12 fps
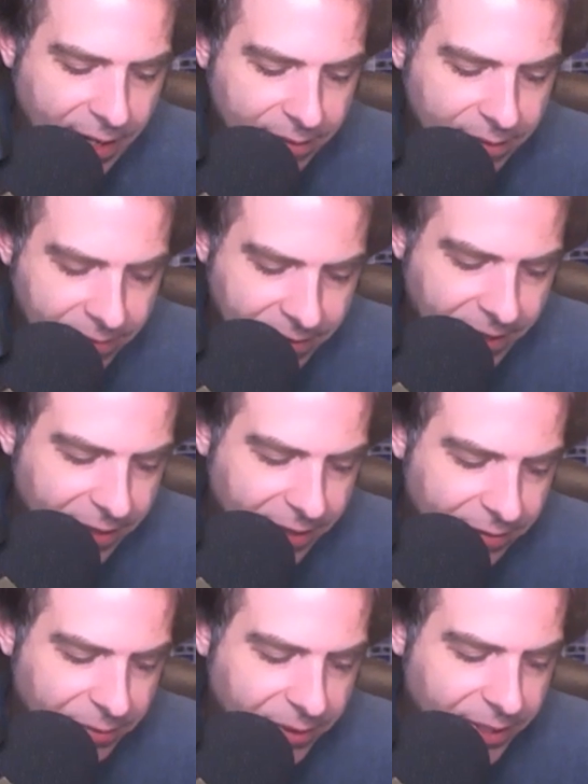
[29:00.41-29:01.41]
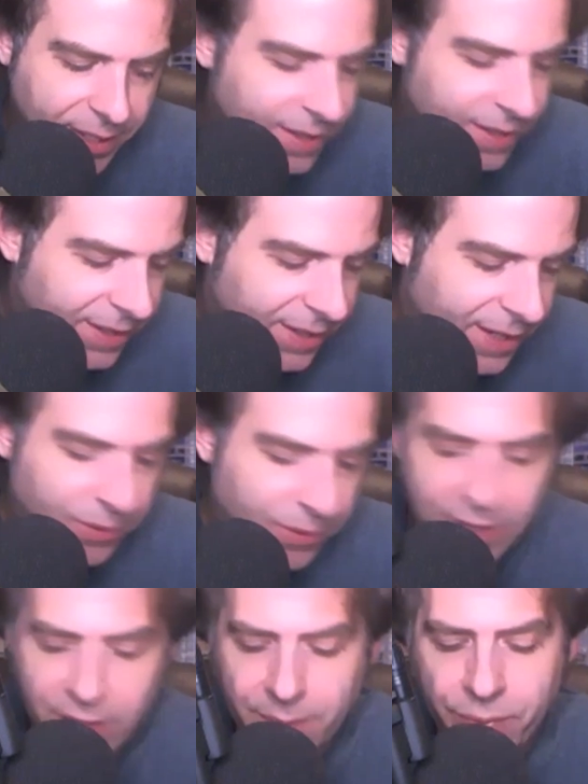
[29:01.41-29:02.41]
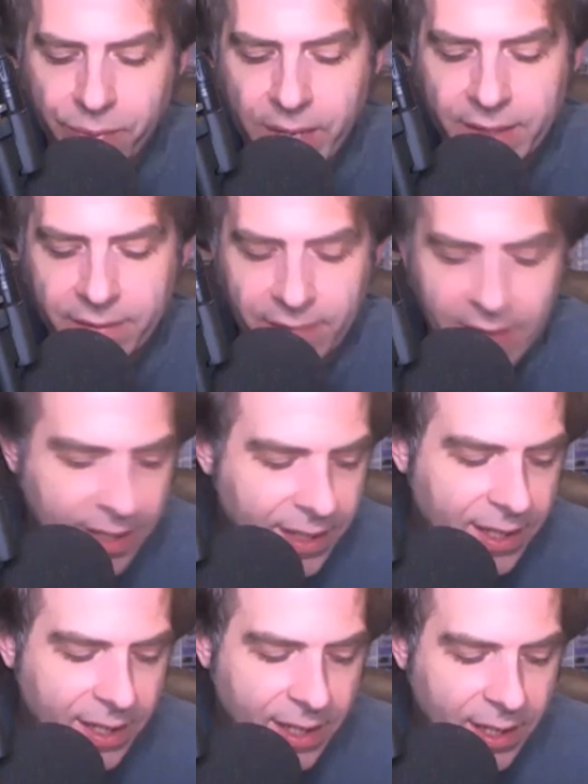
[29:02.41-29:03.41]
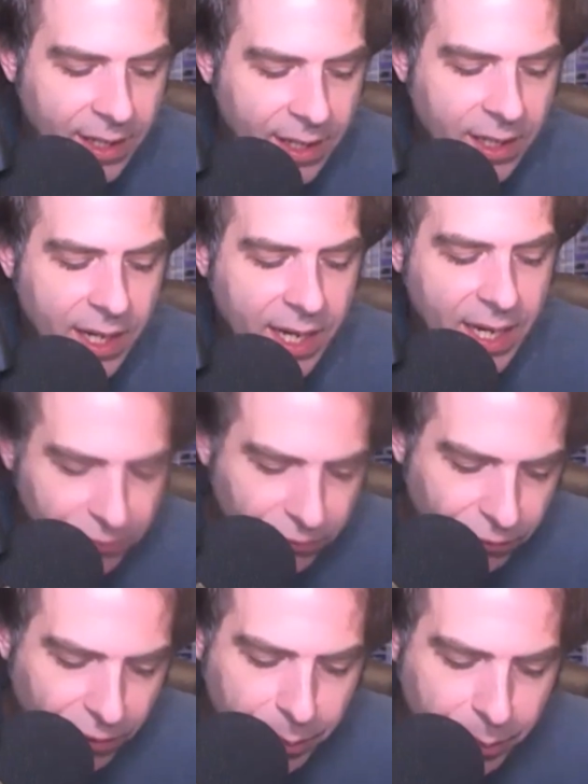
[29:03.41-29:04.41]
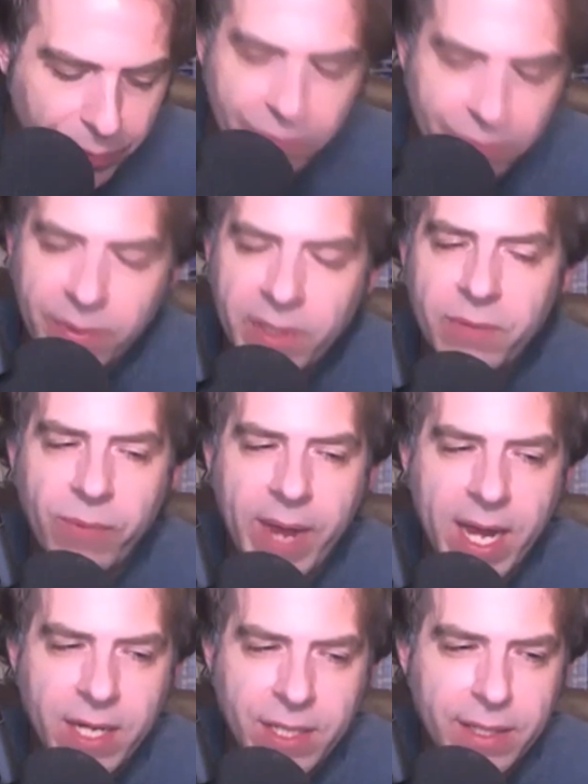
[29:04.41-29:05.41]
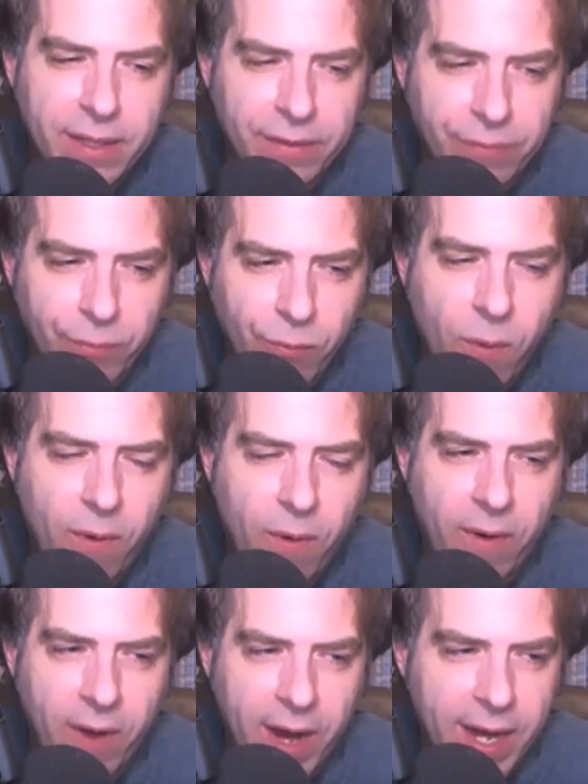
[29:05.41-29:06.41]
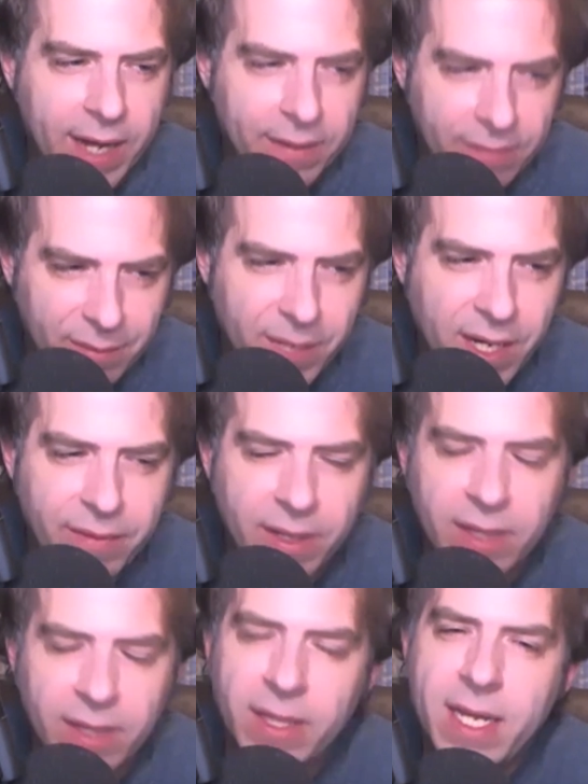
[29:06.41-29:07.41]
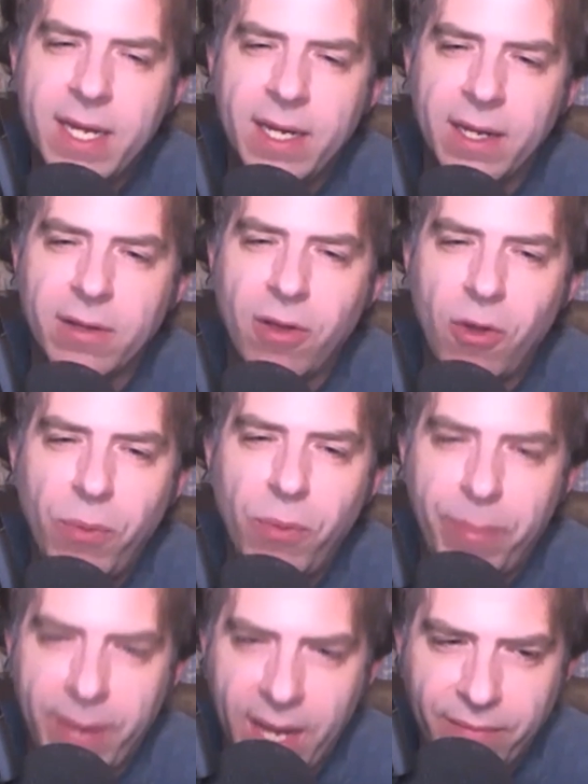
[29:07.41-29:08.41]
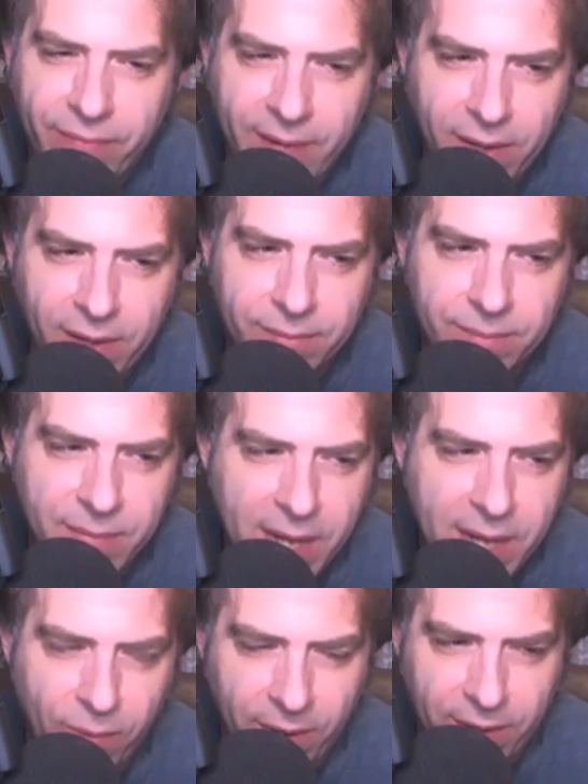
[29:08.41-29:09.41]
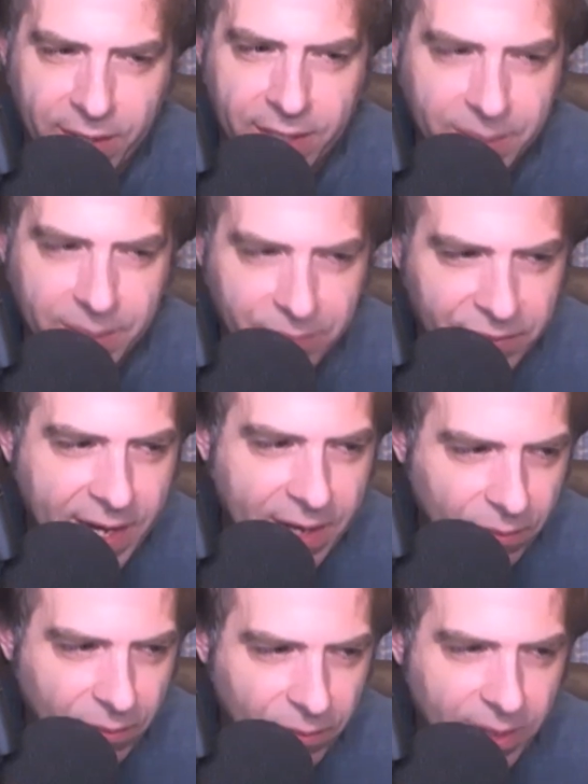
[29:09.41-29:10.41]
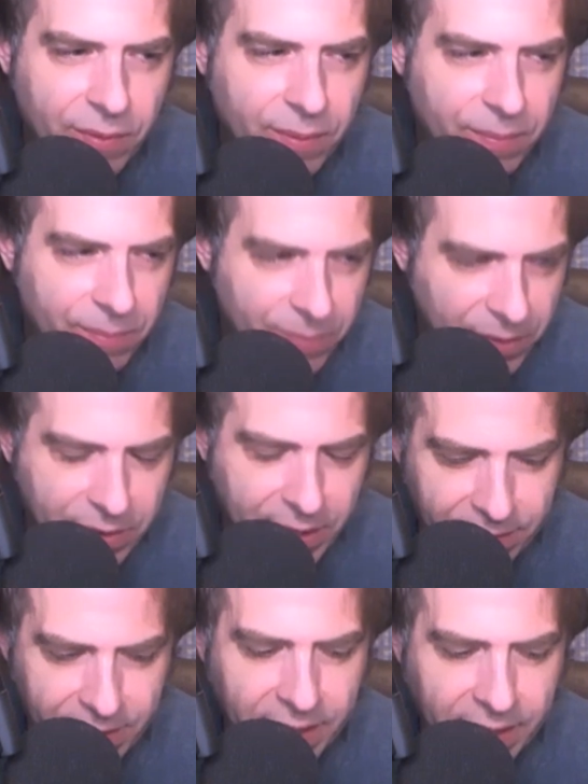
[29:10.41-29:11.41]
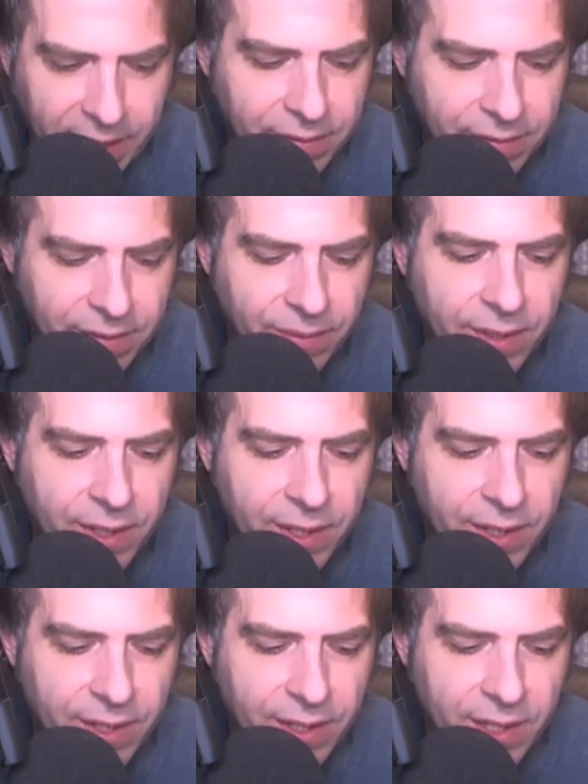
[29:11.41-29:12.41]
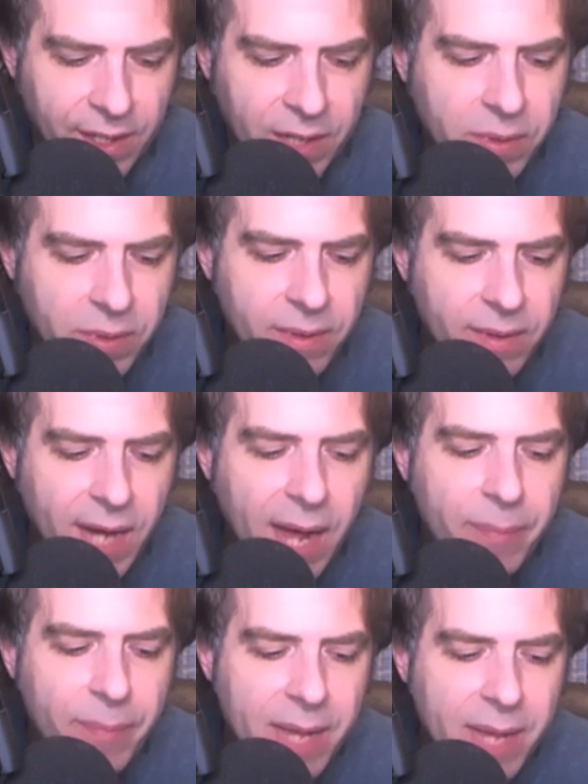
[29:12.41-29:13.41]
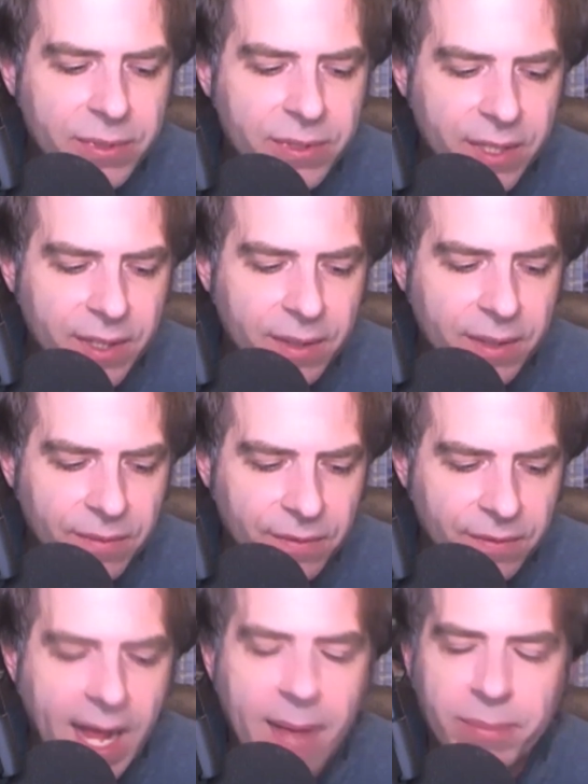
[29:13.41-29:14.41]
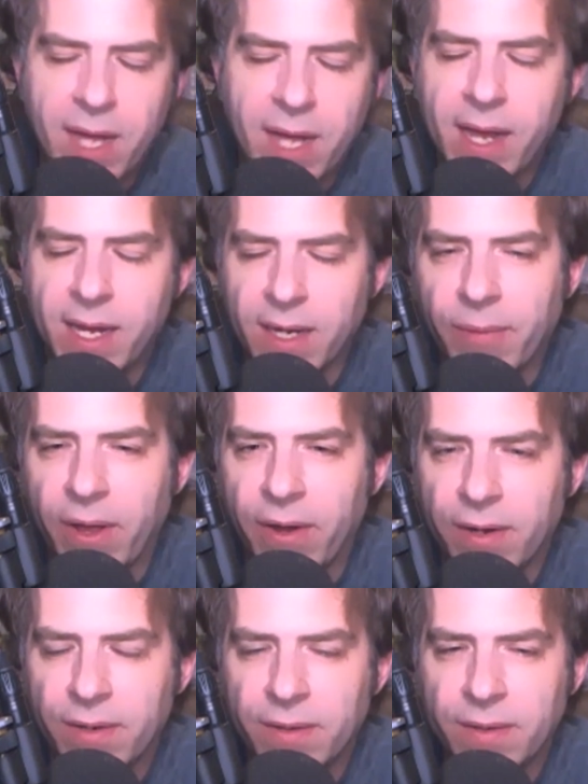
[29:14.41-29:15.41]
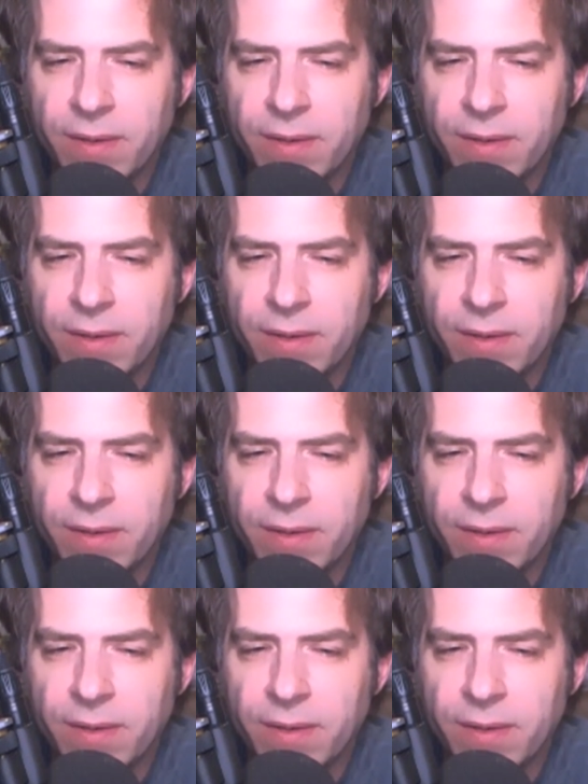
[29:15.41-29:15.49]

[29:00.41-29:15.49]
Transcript: think is really a really good point is, like, if Trump was really waging this war against some kind of elite global pedophile network, the deep state or whatever you think it's connected to, he would not be able to stop talking about it. I